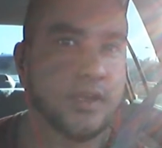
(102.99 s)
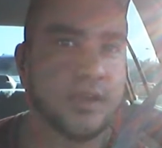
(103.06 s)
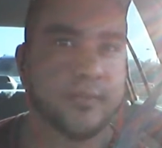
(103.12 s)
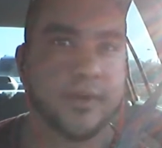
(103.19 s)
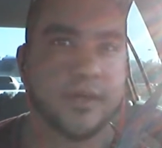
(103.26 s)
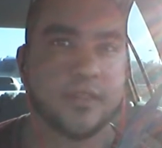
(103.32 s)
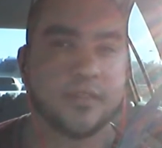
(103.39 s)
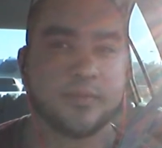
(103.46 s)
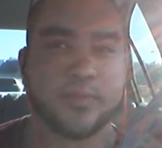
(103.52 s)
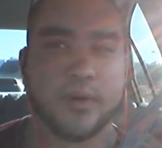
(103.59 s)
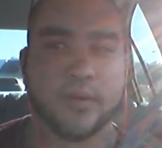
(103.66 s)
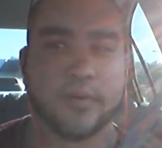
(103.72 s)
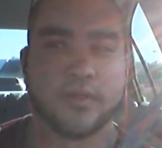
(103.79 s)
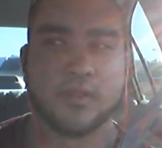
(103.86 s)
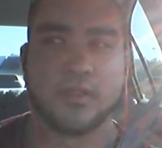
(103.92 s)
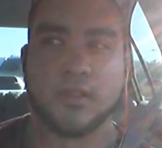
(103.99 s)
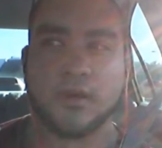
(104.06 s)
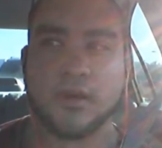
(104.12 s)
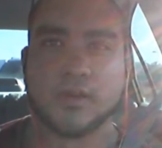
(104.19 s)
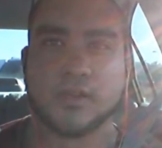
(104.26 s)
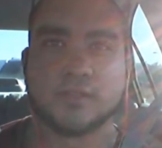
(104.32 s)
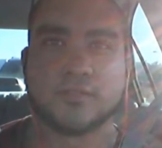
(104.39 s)
I'm at probably the
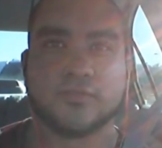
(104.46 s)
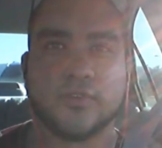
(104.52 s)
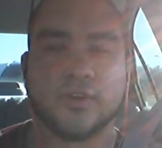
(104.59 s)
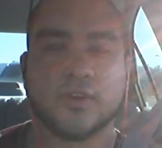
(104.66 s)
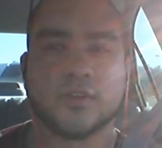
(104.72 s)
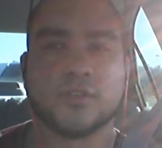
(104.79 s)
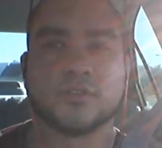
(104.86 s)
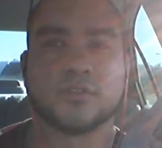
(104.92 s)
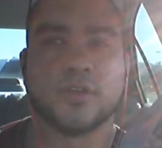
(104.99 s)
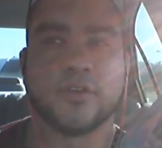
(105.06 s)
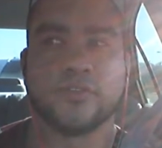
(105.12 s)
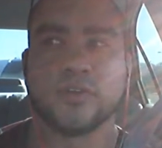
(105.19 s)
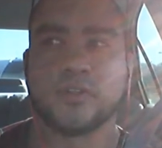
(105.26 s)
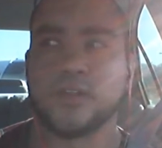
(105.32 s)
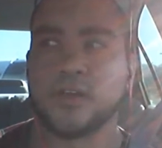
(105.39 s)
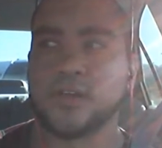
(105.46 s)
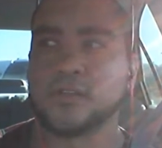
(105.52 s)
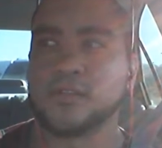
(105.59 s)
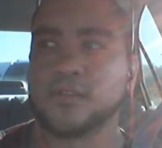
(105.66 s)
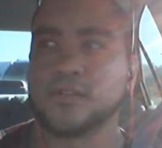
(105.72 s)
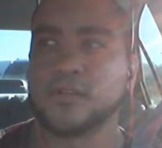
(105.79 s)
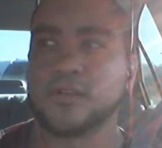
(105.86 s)
longest fucking traffic
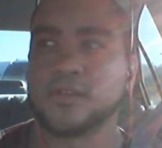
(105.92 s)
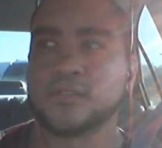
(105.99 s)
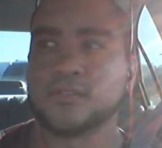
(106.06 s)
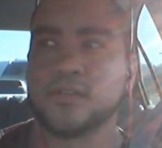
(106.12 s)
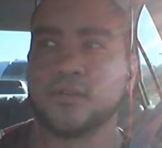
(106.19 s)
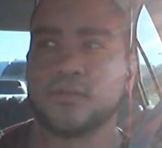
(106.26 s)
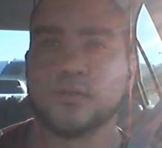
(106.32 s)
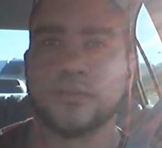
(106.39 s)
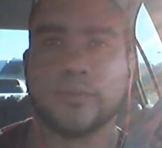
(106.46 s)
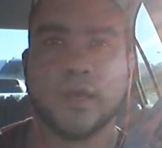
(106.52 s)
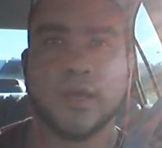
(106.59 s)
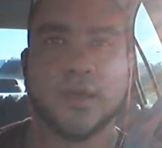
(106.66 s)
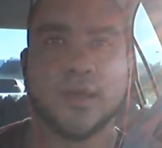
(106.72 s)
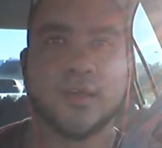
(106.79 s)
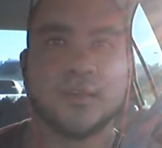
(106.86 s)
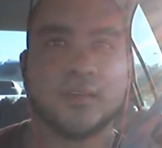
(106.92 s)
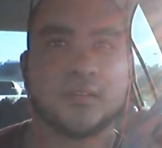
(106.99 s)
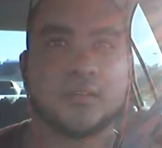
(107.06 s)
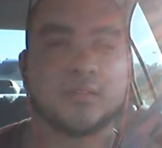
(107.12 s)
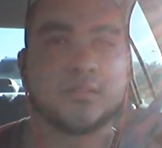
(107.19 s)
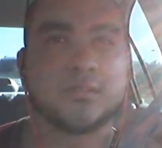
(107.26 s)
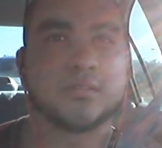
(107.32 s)
light there is known to man.